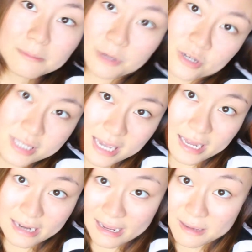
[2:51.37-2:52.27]
because he
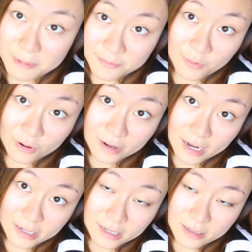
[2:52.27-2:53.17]
had dengue before,
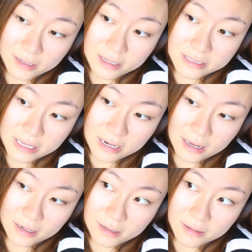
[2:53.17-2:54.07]
and he said
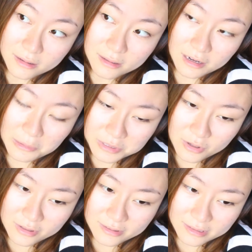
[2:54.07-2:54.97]
that it was
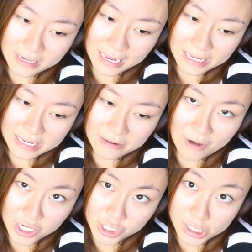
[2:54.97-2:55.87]
not dengue
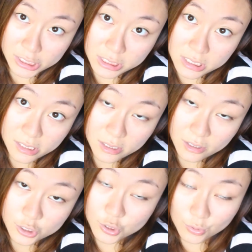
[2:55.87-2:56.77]
rashes.
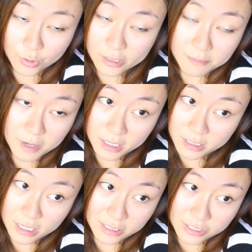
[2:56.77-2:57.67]
So I didn't pay any
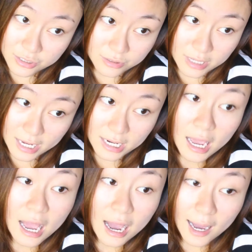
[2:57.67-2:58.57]
attention to that.
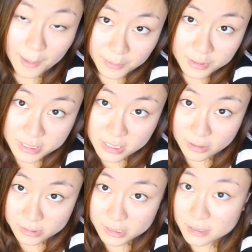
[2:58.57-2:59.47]
I went to see the
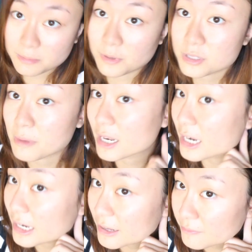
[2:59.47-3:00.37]
doctor because my
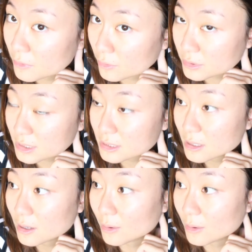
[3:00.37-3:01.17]
lymph nodes